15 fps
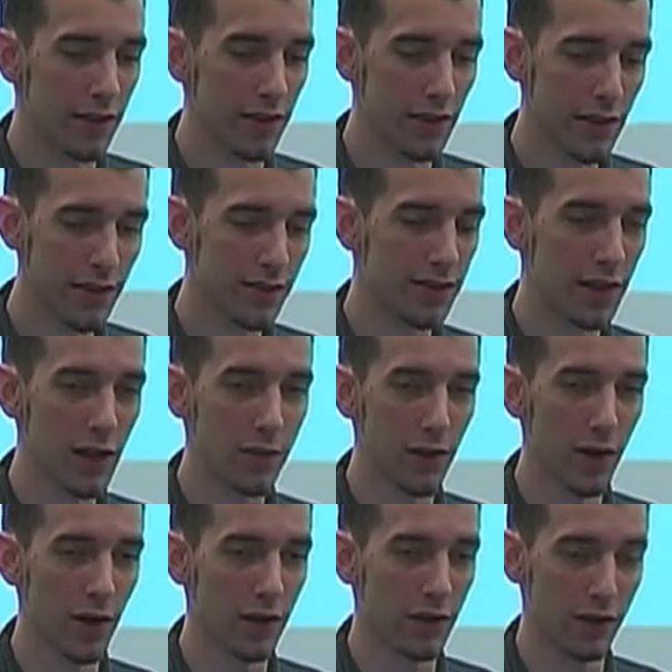The in-state
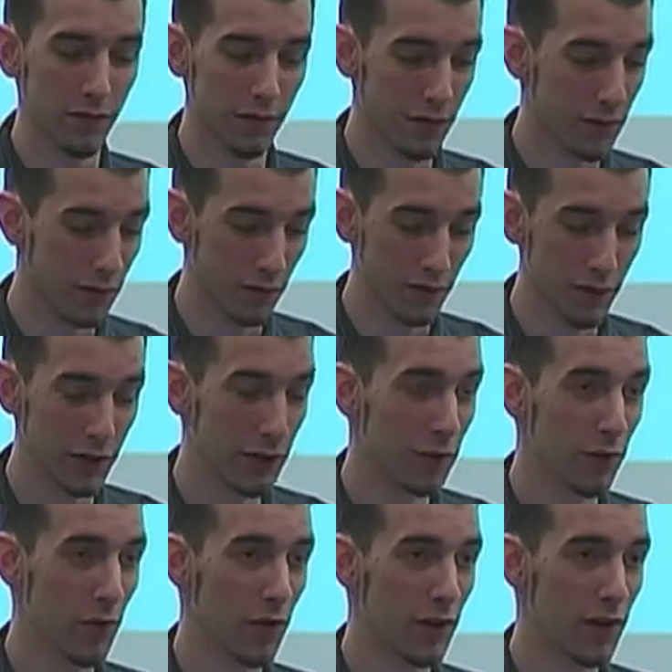part is really
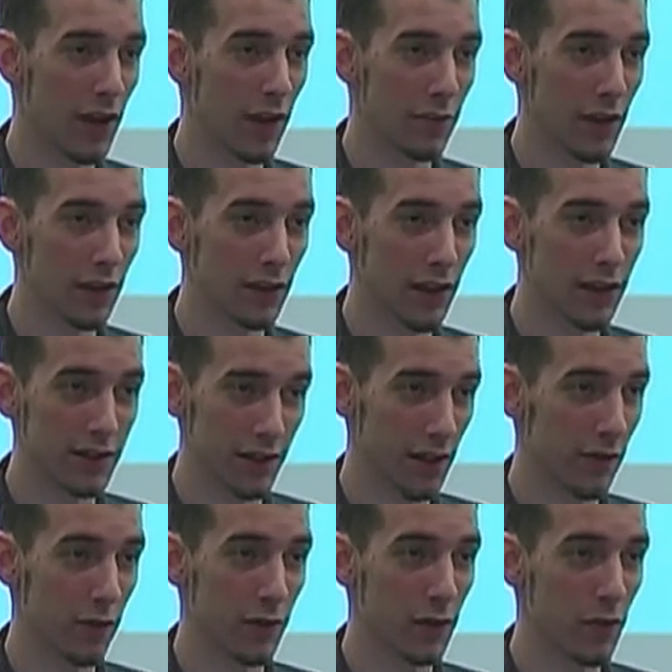important. They like to
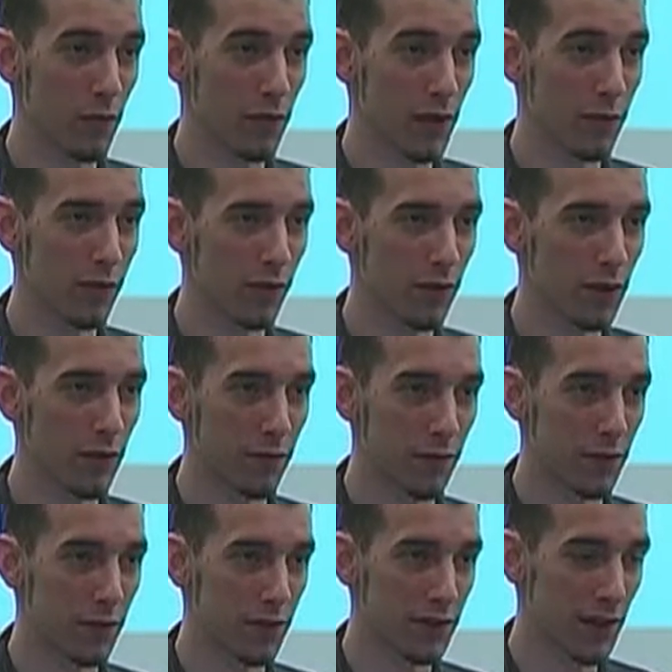hear from their own people. If
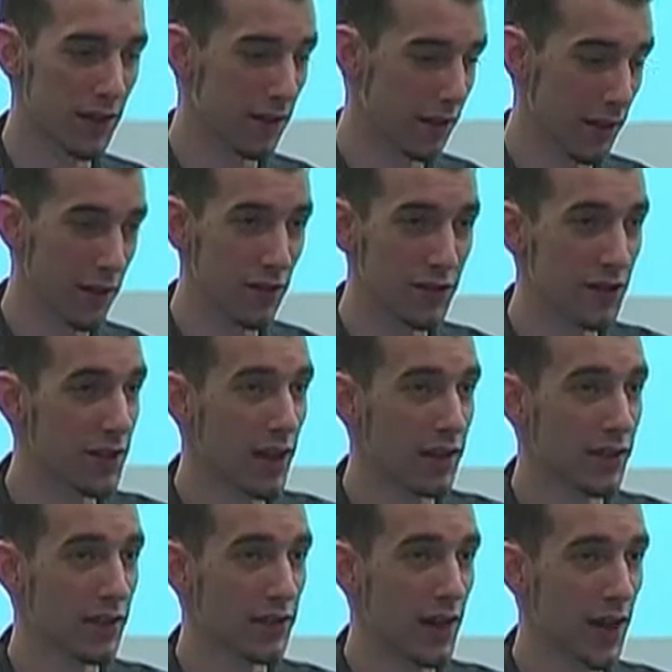you can say, here's a
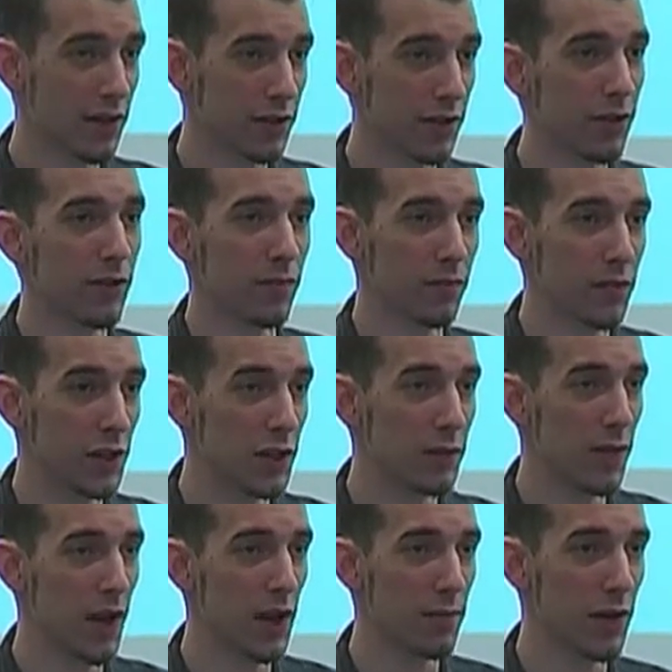Texas doctor, he's
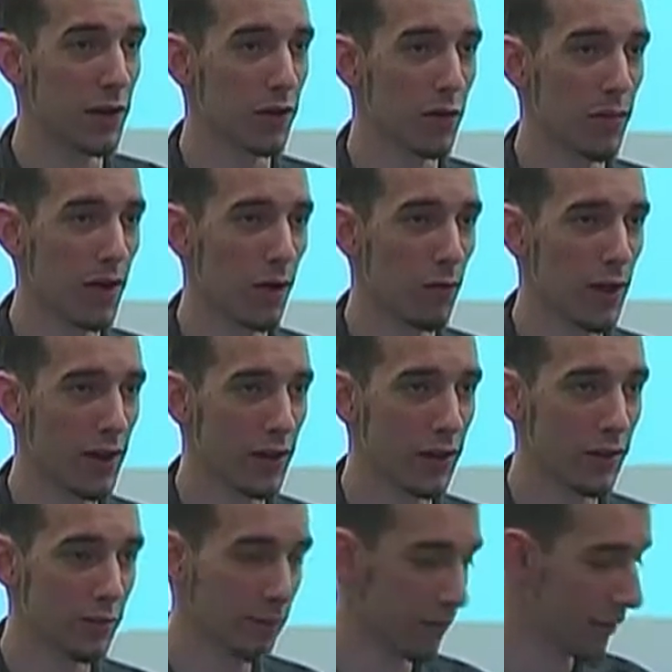behind medical marijuana,
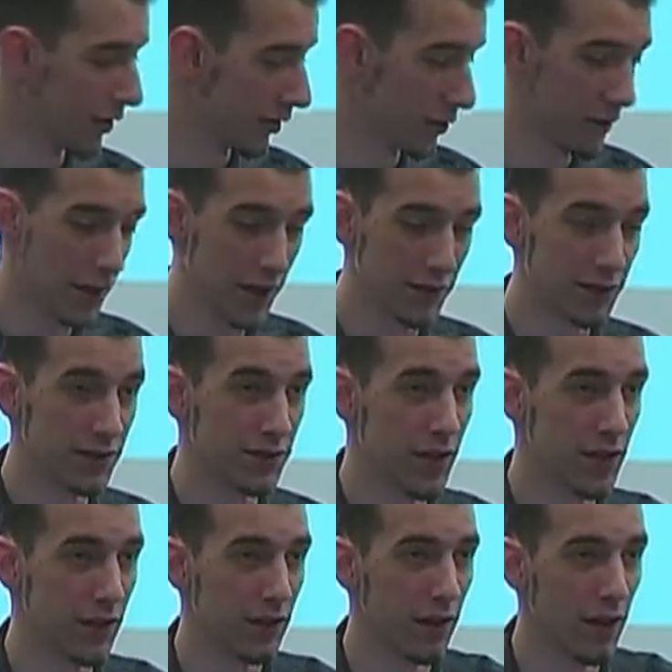listen to what he has to say.